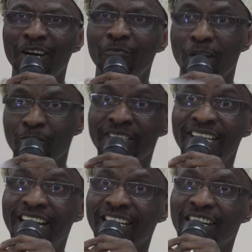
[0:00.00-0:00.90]
But it's
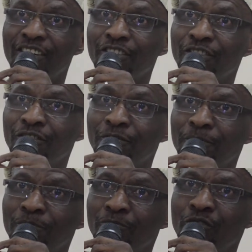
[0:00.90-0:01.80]
clear now.
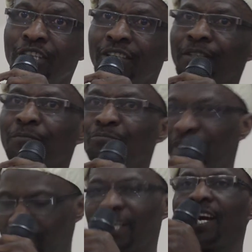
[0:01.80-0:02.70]

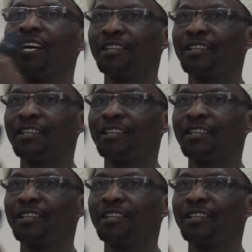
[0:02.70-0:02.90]
Bismillah.